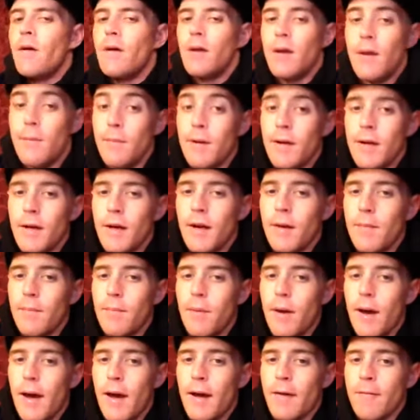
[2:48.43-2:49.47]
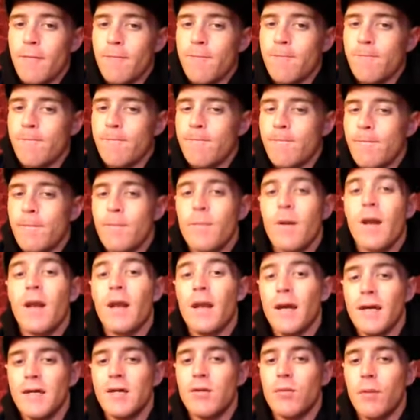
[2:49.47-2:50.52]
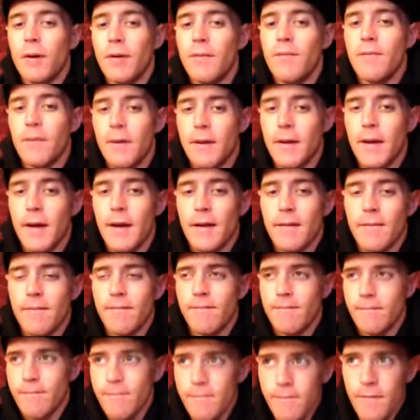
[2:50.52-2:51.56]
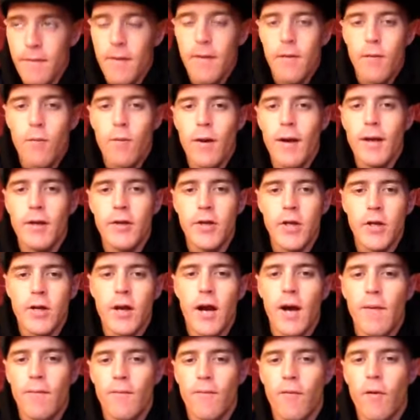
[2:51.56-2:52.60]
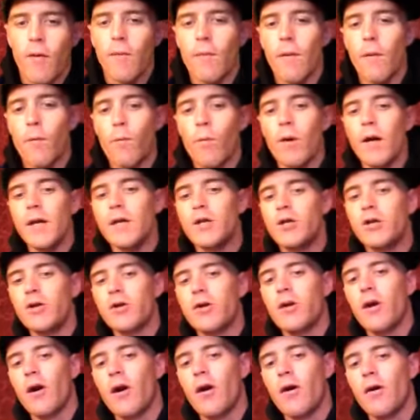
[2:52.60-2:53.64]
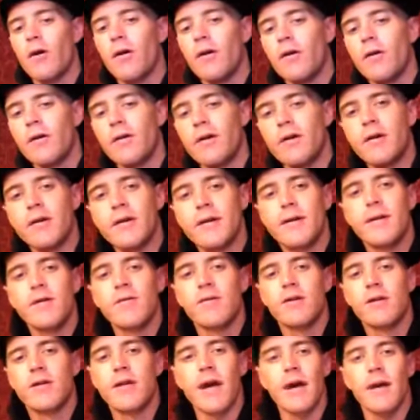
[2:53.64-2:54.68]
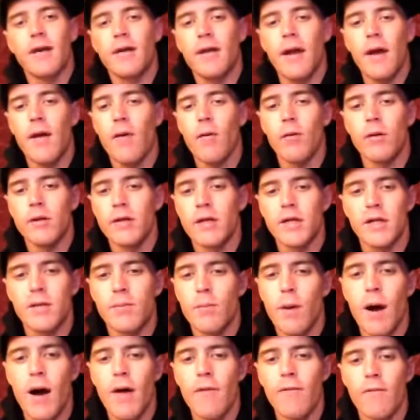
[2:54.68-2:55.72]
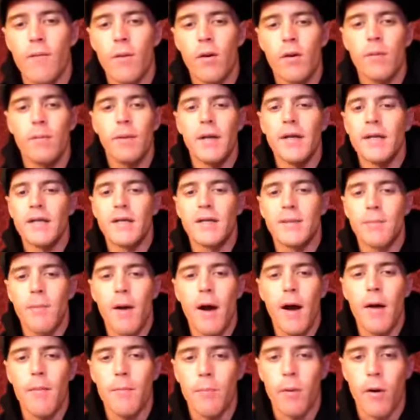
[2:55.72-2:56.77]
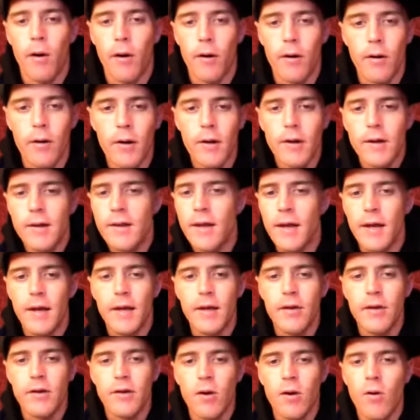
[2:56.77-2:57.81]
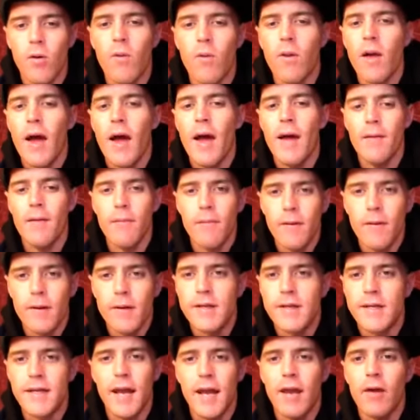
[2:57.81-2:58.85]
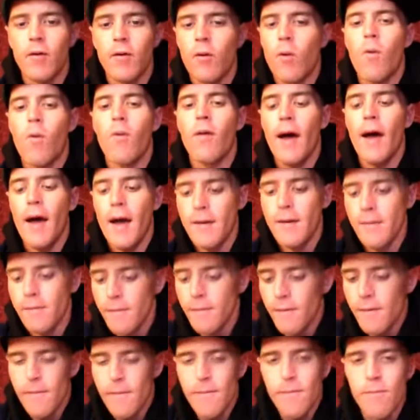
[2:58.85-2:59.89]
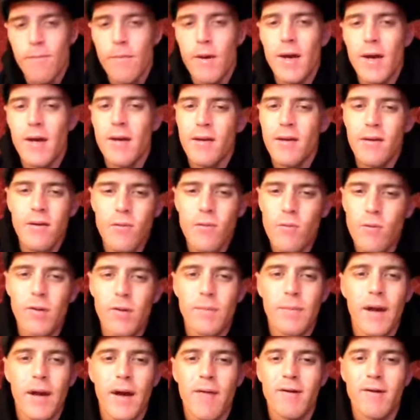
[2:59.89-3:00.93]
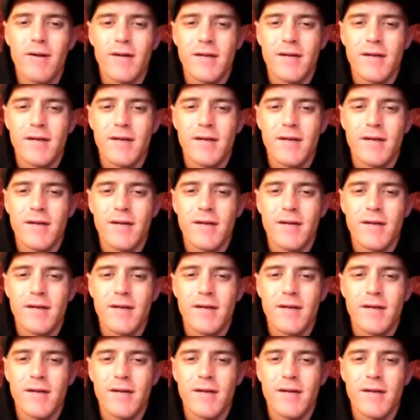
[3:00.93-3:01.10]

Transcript: Let me get it back, lest we forget. Where'd you come from? And where'd you go? You're still stuck there on your smartphone, being smart, bro. Thinking you're all that, selling all that. Man, you wouldn't be able to